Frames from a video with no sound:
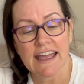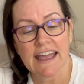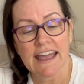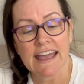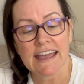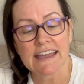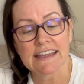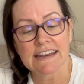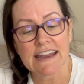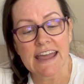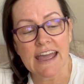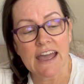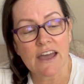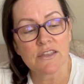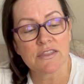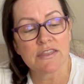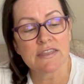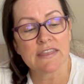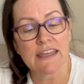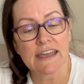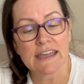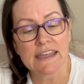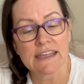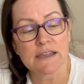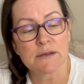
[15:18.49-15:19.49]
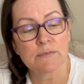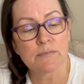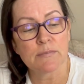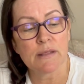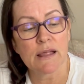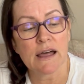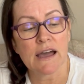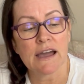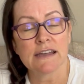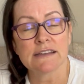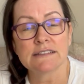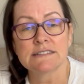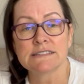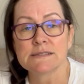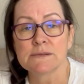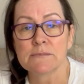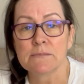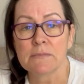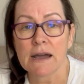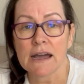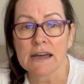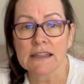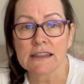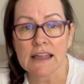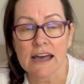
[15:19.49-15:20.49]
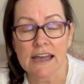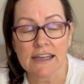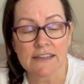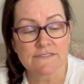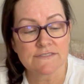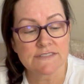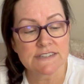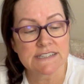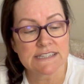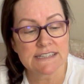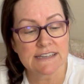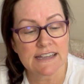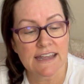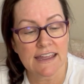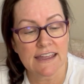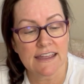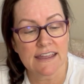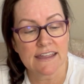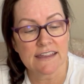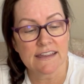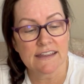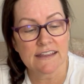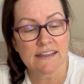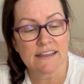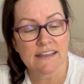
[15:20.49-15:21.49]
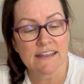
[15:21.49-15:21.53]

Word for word: and how they apply to my life today.